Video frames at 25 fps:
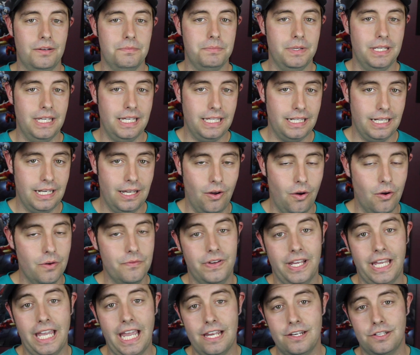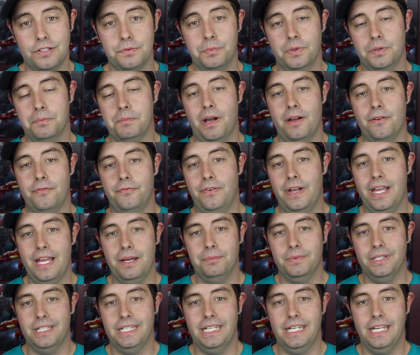I've been on vacation with my
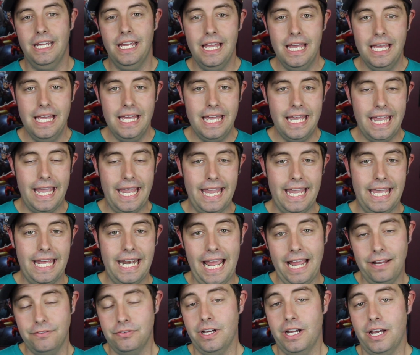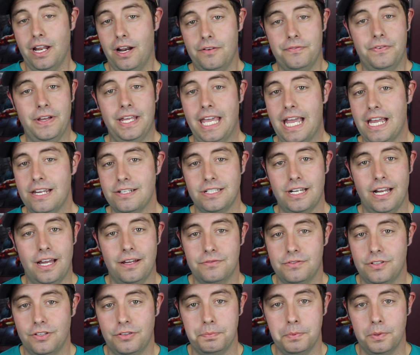family, and after I got off vacation,
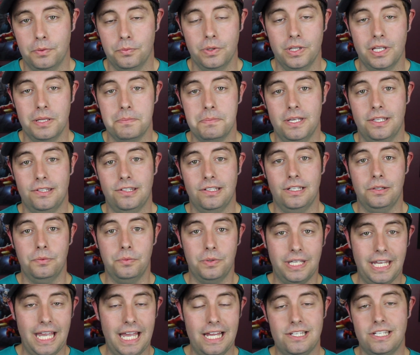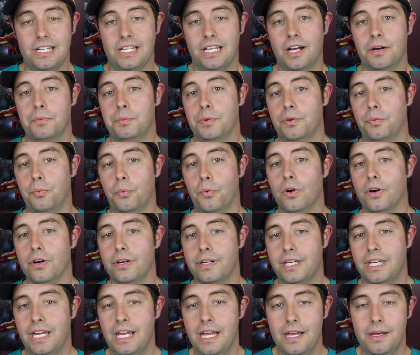I've just been really busy catching up with
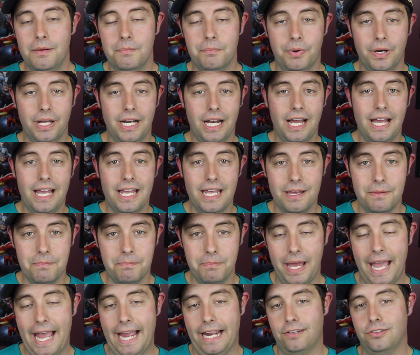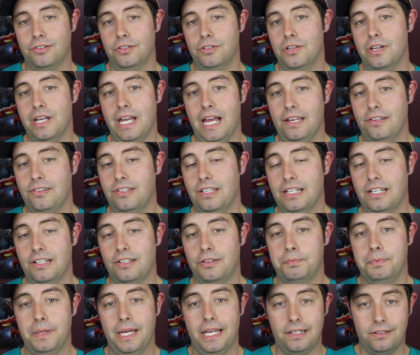work, but I am back. So you guys can
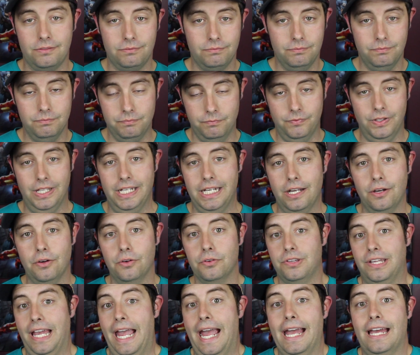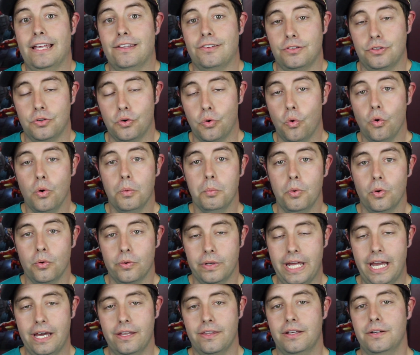expect videos as
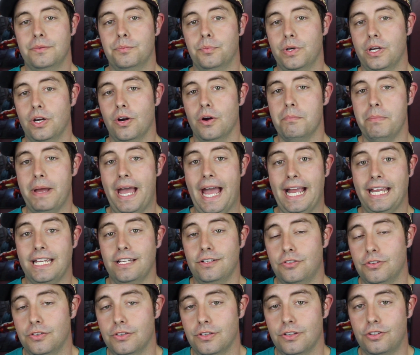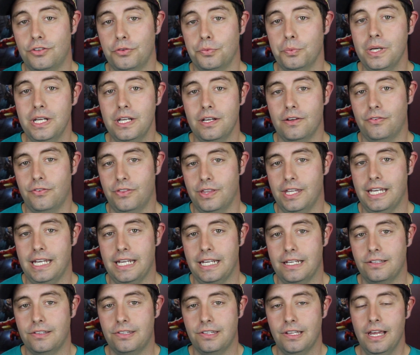normal now that we are back into the swing of
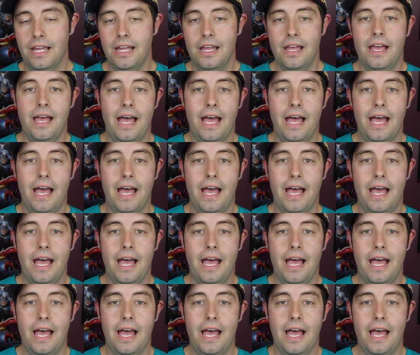things.